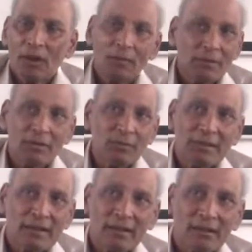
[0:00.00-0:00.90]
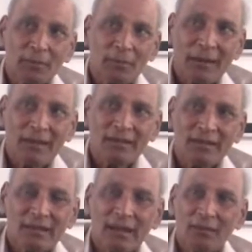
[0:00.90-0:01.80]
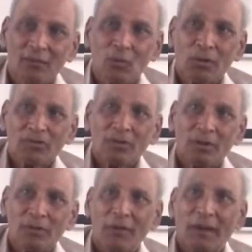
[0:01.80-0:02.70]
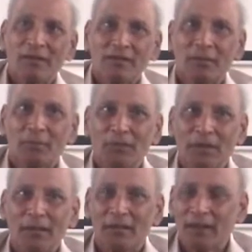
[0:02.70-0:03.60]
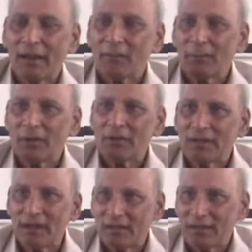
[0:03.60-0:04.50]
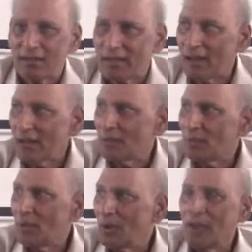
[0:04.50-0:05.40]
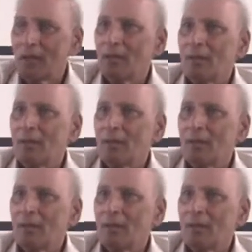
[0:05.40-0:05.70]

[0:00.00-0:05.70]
If this was not the place, then once you define something like pach as a dhatu,